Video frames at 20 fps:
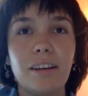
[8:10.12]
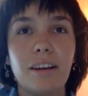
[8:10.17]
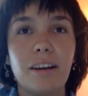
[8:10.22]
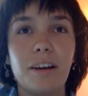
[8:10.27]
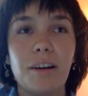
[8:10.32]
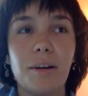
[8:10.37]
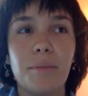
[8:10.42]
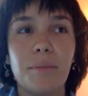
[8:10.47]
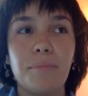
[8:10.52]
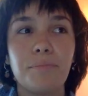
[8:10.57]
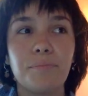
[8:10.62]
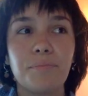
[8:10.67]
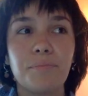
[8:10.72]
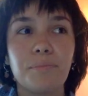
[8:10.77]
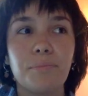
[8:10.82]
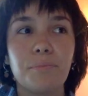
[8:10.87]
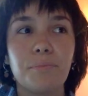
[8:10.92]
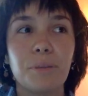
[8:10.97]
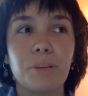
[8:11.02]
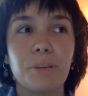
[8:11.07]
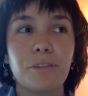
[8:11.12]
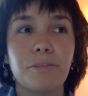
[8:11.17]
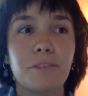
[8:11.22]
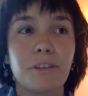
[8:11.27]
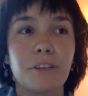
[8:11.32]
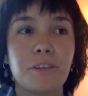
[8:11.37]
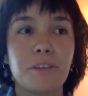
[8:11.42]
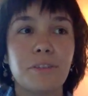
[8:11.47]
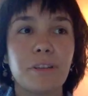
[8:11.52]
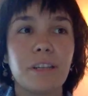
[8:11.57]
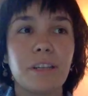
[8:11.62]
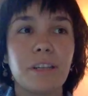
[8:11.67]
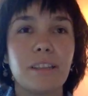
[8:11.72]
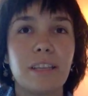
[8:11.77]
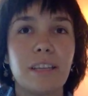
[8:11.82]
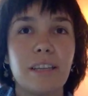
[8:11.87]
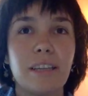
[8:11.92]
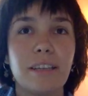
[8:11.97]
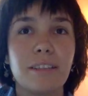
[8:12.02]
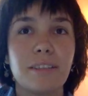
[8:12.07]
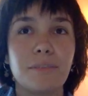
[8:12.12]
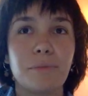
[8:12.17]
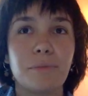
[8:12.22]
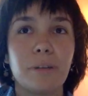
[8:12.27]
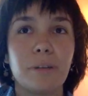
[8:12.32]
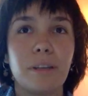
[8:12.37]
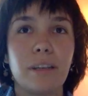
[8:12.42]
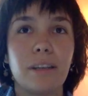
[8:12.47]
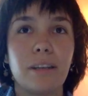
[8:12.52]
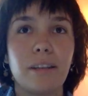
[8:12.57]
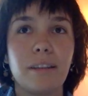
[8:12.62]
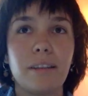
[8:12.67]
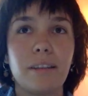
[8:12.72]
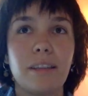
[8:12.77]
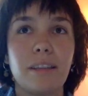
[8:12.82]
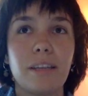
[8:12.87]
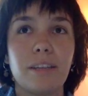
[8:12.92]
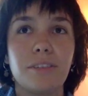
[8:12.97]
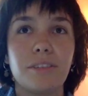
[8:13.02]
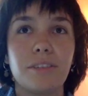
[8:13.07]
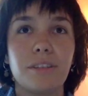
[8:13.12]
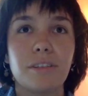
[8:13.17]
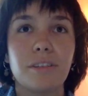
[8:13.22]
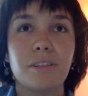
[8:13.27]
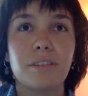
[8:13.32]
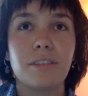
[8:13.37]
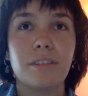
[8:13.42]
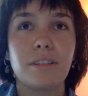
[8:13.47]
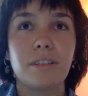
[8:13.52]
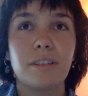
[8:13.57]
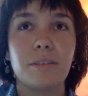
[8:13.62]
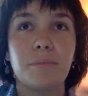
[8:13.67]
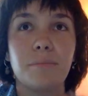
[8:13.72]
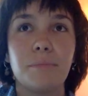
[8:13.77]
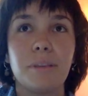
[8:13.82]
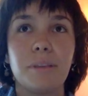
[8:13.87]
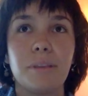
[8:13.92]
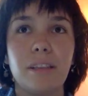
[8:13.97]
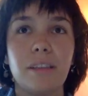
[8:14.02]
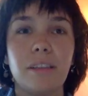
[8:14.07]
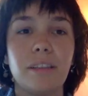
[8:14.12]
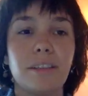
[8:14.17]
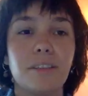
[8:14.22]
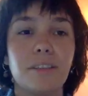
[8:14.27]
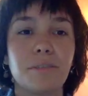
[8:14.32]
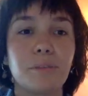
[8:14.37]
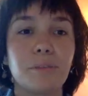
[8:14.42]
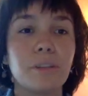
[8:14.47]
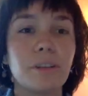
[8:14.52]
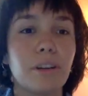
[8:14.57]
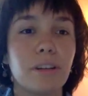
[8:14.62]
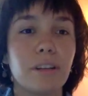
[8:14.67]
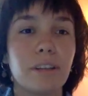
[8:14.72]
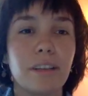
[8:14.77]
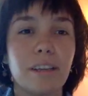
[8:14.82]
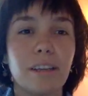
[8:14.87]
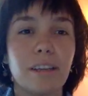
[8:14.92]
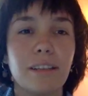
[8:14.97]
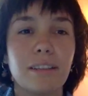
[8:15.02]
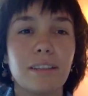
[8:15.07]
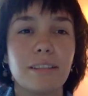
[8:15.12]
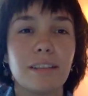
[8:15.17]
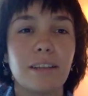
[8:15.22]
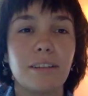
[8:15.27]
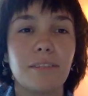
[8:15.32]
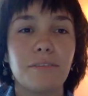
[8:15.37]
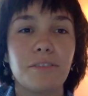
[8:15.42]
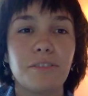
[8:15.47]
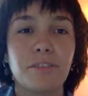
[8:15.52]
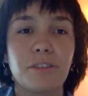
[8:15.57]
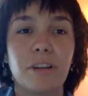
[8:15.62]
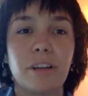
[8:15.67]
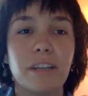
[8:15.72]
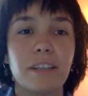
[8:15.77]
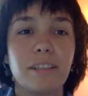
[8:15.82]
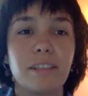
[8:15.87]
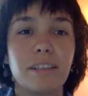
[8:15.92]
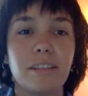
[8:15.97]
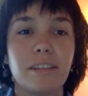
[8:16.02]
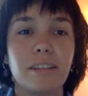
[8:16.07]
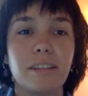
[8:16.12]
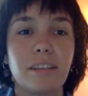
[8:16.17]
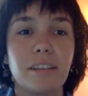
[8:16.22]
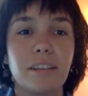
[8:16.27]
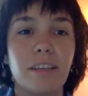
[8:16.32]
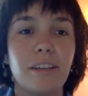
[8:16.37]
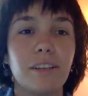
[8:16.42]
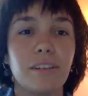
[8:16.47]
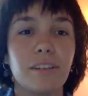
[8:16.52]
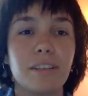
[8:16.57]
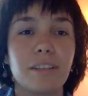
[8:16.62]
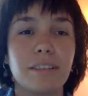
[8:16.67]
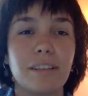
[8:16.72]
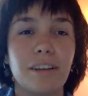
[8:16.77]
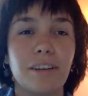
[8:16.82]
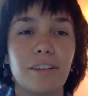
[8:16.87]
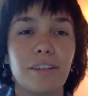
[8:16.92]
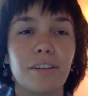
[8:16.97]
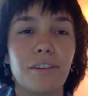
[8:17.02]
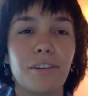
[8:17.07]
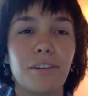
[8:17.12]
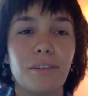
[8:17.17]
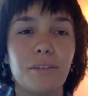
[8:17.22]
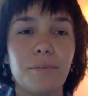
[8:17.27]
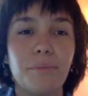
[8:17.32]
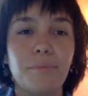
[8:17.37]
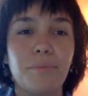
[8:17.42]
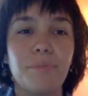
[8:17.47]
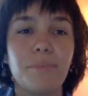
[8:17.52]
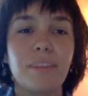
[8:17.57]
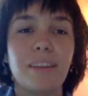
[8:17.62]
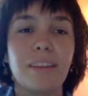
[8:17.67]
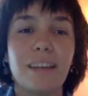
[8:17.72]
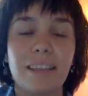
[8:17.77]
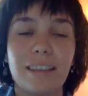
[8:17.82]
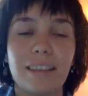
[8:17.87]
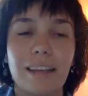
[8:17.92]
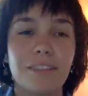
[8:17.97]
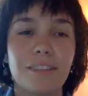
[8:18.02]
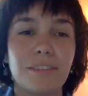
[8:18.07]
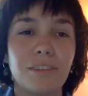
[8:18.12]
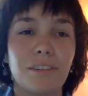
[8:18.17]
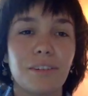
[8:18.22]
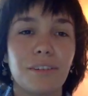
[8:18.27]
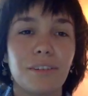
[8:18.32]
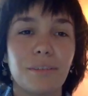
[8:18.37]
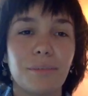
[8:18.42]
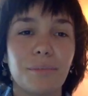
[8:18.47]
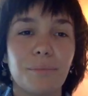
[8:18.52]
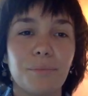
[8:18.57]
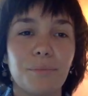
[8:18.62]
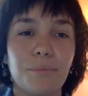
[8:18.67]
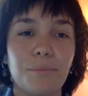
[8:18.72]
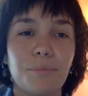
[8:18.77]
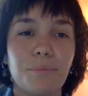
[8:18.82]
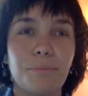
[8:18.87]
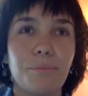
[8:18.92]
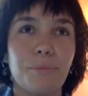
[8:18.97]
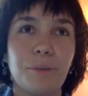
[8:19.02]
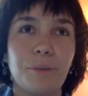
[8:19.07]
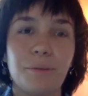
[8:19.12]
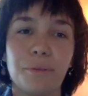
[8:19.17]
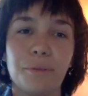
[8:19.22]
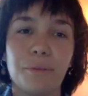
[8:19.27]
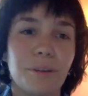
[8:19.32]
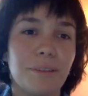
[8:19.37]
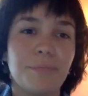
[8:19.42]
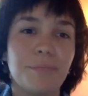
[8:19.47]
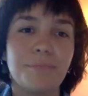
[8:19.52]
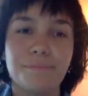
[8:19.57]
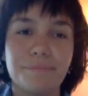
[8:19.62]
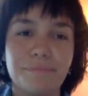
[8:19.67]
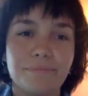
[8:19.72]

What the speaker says: But the frustrating thing is when they just completely disregard it instead of trying to hear us out at all. And that's all we want.